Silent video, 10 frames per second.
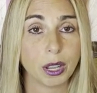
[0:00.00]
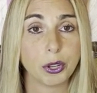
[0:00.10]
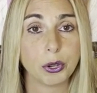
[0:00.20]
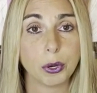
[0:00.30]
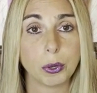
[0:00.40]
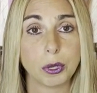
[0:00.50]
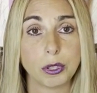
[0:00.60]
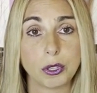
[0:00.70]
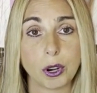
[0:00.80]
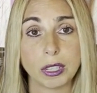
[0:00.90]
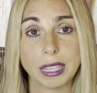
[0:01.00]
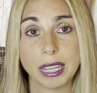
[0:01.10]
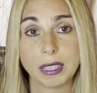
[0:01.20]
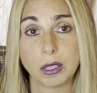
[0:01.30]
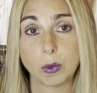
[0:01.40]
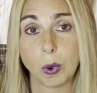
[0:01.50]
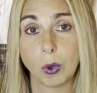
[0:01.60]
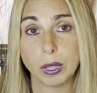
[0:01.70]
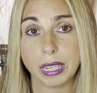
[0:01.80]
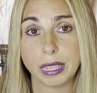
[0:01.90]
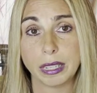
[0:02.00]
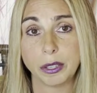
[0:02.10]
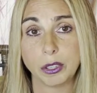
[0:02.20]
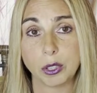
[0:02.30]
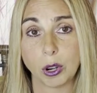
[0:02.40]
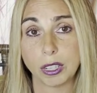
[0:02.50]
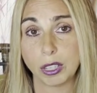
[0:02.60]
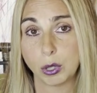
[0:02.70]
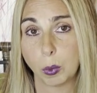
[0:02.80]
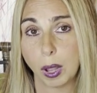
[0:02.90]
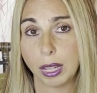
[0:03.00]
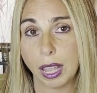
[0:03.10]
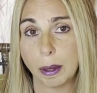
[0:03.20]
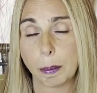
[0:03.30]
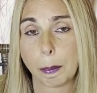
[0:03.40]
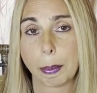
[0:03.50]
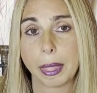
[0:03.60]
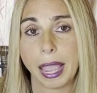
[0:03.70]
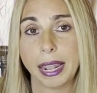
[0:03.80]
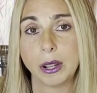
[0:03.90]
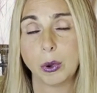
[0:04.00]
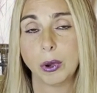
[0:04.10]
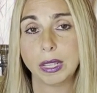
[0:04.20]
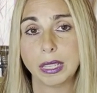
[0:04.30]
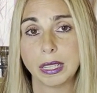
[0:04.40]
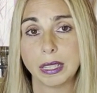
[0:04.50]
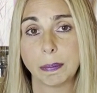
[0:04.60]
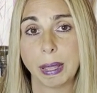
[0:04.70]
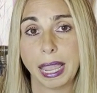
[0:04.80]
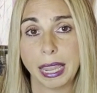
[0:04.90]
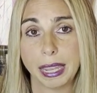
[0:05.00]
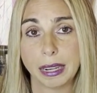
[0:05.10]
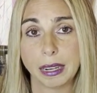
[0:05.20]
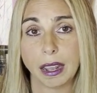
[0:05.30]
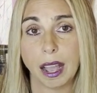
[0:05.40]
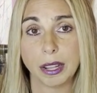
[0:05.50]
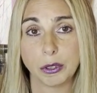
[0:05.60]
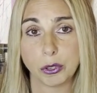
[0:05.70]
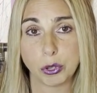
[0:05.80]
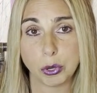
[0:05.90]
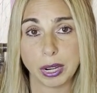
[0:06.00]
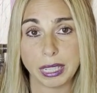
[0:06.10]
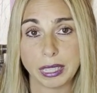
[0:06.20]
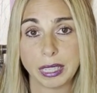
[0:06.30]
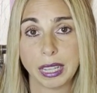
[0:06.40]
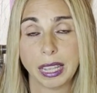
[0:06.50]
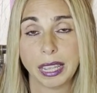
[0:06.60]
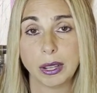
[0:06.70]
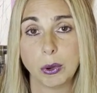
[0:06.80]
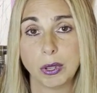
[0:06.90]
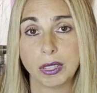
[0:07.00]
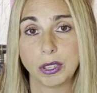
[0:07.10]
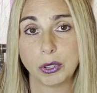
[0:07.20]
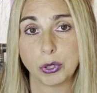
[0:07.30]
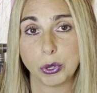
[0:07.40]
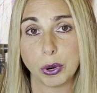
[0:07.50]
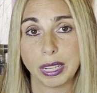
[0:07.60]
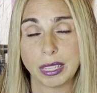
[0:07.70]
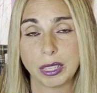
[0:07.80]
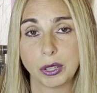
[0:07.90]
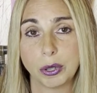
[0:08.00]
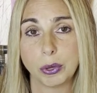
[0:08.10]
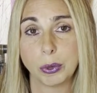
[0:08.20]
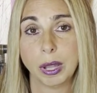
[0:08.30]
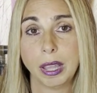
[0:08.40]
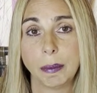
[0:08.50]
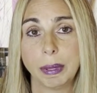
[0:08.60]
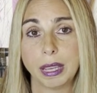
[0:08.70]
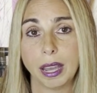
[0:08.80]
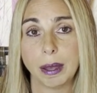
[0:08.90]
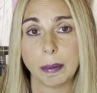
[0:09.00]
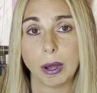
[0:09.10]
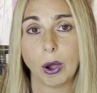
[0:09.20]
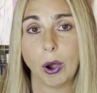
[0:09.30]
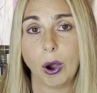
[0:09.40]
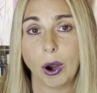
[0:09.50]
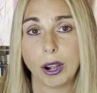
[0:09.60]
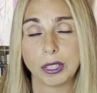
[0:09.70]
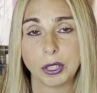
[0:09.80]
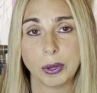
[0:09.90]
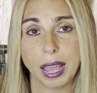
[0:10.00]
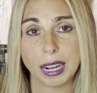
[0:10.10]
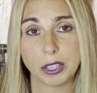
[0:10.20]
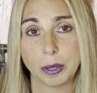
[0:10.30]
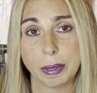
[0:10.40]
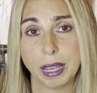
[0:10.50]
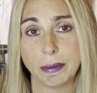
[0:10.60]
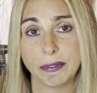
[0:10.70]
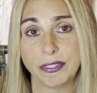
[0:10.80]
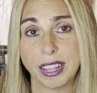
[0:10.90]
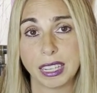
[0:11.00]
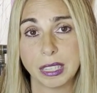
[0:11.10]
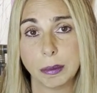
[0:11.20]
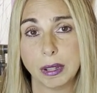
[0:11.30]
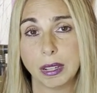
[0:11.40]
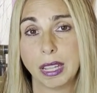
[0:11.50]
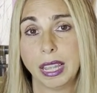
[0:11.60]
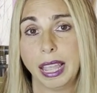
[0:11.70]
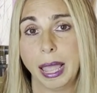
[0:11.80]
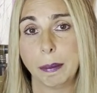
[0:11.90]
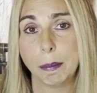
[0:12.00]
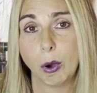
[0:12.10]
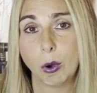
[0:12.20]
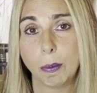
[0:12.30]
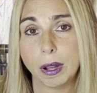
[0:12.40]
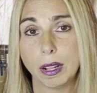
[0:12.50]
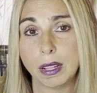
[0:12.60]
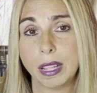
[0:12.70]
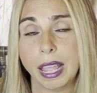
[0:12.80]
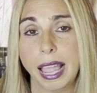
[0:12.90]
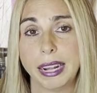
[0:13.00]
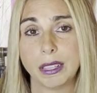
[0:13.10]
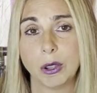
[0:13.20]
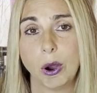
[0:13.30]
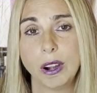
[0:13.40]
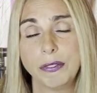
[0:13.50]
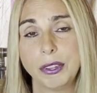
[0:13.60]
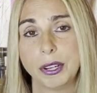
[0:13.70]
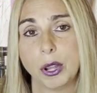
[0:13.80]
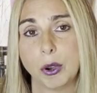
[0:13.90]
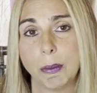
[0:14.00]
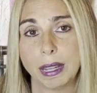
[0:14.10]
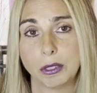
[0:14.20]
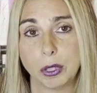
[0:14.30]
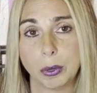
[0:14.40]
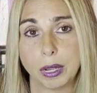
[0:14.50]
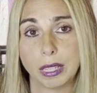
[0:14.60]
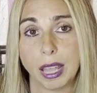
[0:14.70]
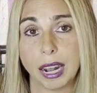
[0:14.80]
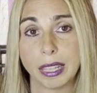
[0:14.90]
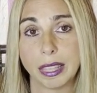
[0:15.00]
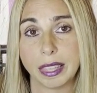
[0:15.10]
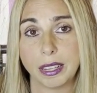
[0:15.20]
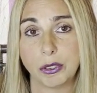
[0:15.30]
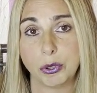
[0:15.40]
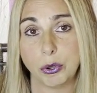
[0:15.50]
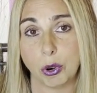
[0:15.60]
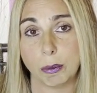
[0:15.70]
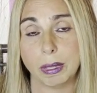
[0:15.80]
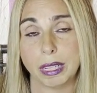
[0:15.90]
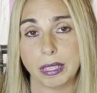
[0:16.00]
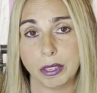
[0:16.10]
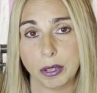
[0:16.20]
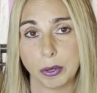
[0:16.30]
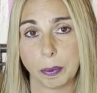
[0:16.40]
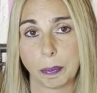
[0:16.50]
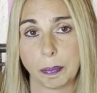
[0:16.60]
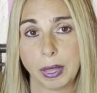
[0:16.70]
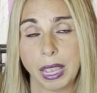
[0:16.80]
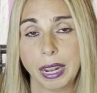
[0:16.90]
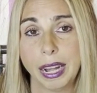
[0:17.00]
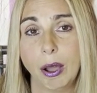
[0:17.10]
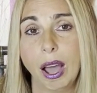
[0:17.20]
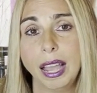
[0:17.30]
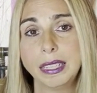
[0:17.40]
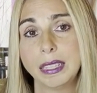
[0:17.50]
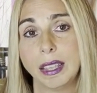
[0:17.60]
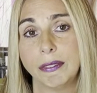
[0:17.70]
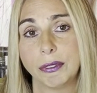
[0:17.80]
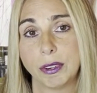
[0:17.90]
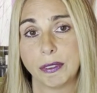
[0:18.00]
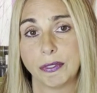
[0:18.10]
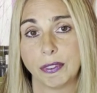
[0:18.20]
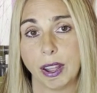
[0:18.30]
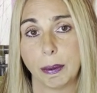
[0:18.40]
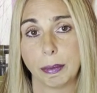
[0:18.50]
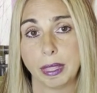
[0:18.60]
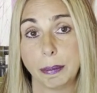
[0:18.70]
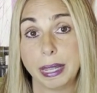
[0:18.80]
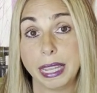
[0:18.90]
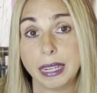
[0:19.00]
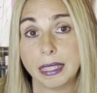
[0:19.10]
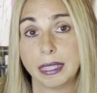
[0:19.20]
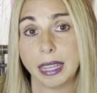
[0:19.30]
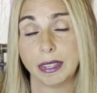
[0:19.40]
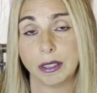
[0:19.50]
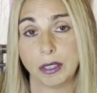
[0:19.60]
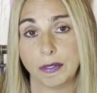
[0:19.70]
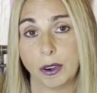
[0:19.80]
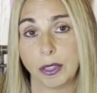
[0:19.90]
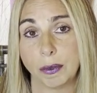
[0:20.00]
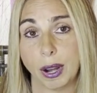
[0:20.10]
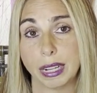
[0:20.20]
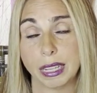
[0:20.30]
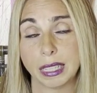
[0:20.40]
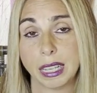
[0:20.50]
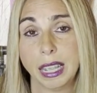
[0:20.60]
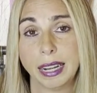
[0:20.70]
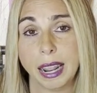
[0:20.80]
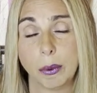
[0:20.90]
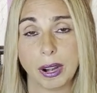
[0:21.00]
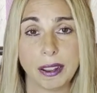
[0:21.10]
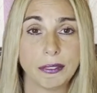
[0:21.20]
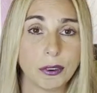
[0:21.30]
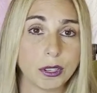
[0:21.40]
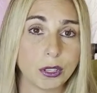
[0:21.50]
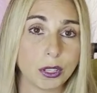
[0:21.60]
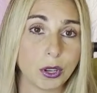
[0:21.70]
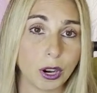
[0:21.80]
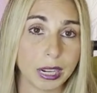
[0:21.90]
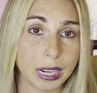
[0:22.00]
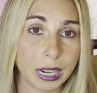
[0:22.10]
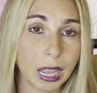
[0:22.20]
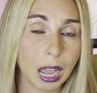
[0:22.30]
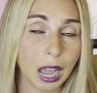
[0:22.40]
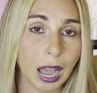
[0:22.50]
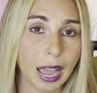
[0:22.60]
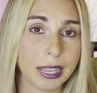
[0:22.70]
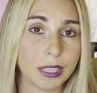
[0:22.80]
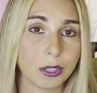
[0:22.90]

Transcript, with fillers: you, you start to get swollen, you start to swell up, and it causes pain on your joints. It causes your joints to become hard, to actually become flexible and mobile, and it's hard for you to go about doing a lot of the things you normally do. Now, I suffer from the beginning stages of arthritis. Now, when I first started, I